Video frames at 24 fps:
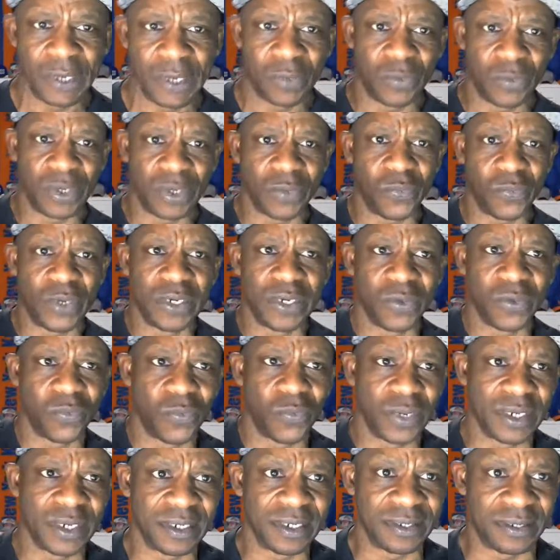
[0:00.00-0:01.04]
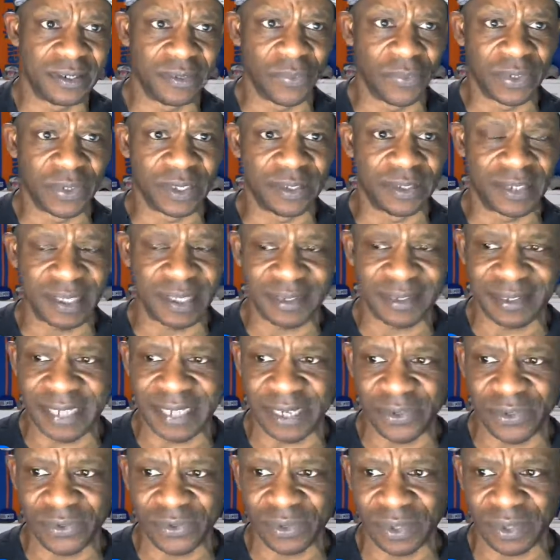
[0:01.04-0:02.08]
when the dust
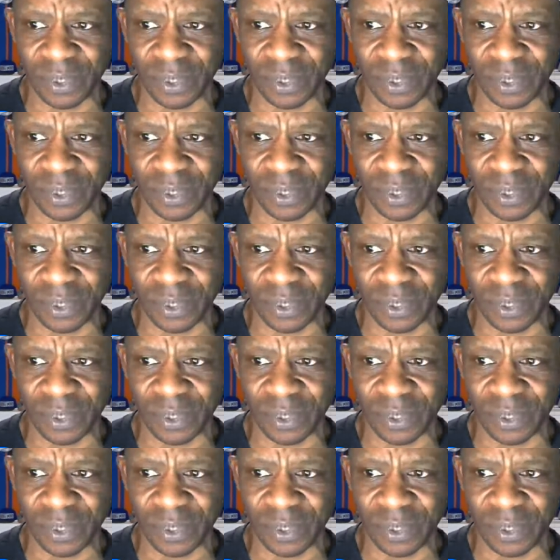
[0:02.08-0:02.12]
settles